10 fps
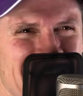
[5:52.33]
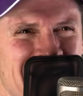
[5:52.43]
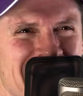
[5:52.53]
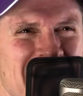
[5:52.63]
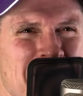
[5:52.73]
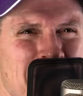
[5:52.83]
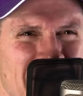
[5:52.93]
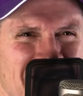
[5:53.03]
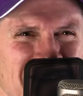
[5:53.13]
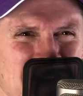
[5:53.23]
So the
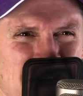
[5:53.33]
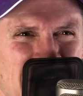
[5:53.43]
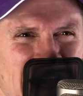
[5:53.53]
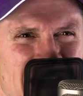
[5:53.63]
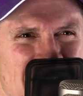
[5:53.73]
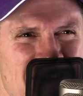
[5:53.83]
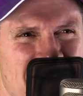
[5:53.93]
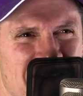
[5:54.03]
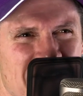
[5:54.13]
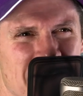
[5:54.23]
police in the UK,
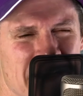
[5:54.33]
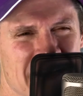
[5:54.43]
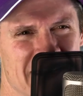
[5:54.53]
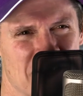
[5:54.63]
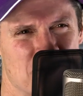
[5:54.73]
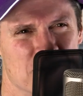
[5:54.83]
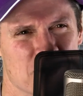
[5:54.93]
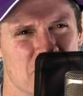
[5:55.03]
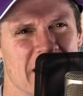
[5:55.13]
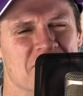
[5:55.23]
just at an industrial
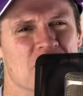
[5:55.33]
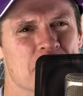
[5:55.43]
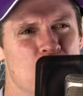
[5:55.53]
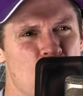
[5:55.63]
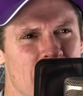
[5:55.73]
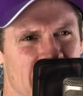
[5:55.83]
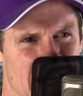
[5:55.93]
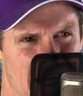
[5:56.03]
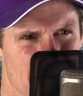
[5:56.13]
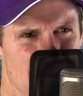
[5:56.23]
unit outside
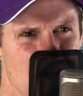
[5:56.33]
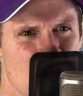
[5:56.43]
Birmingham,